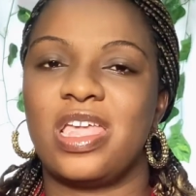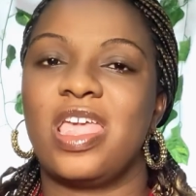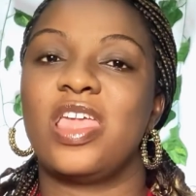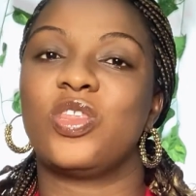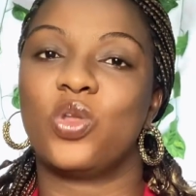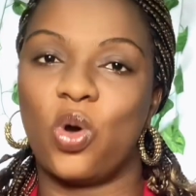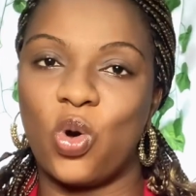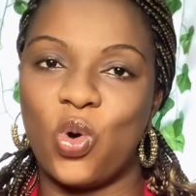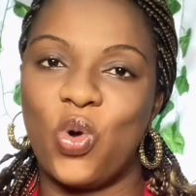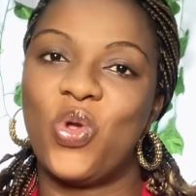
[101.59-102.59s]
a
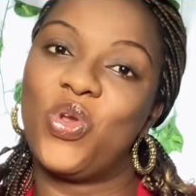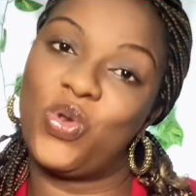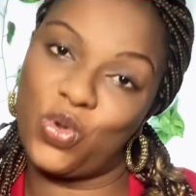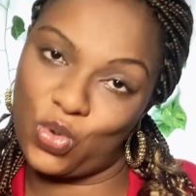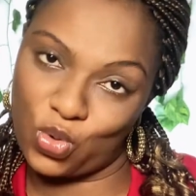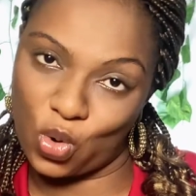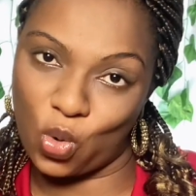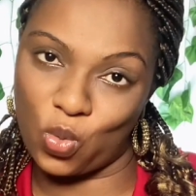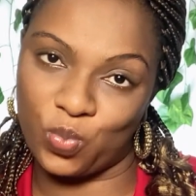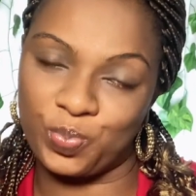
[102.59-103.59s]

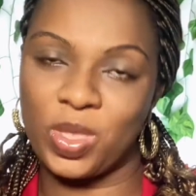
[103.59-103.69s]
no.